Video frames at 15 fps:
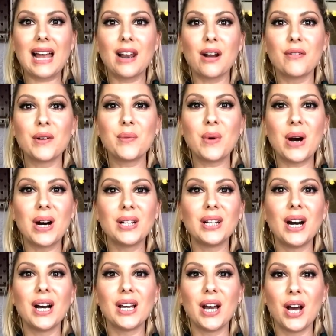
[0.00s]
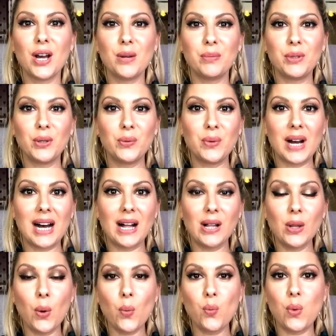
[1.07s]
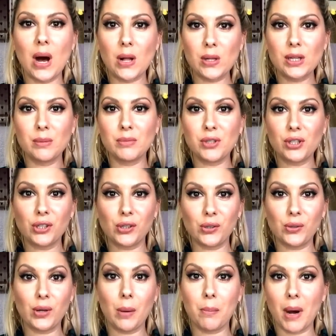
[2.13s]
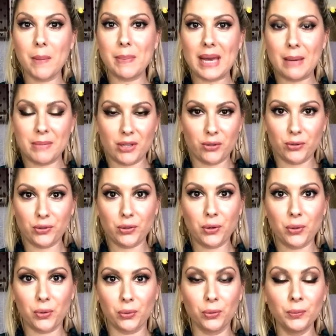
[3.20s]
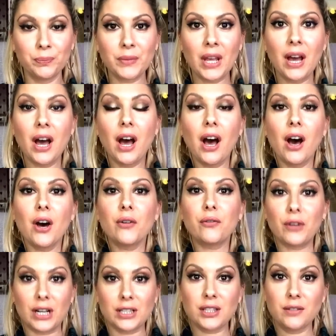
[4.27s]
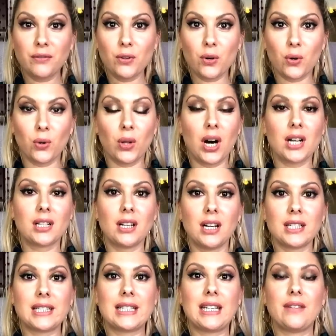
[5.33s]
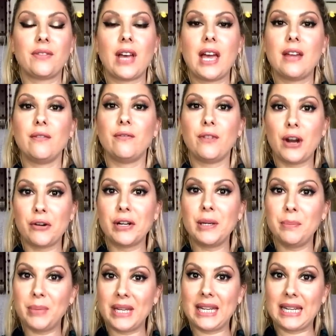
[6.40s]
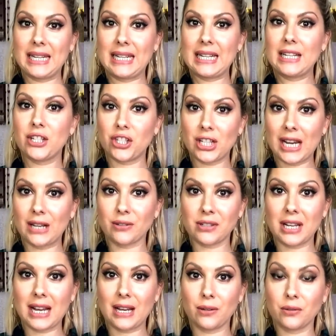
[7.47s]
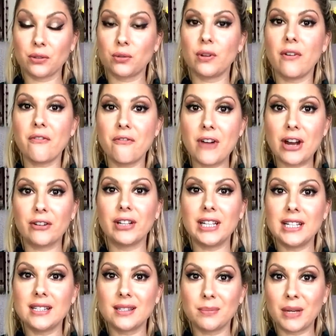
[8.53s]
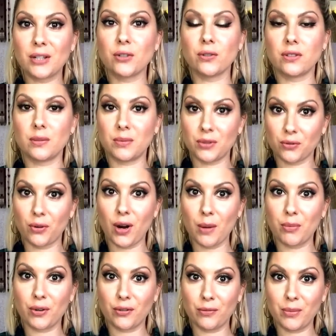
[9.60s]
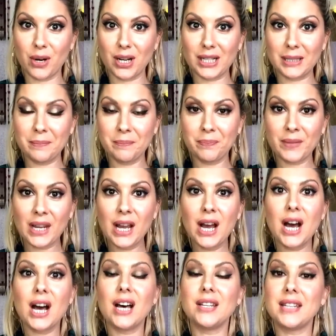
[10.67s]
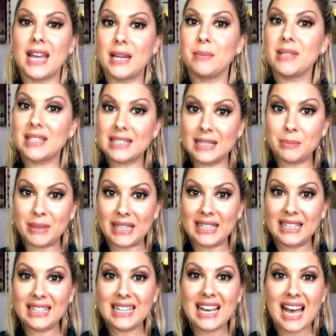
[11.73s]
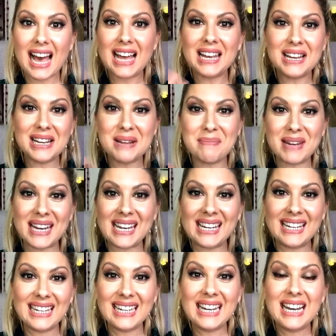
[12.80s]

Hello everyone, I hope you're well. Welcome to my Bare Minerals haul. First of all, I'd like to give a very big shout out to a very special subscriber of mine. Her name is Libby. Hello Libby!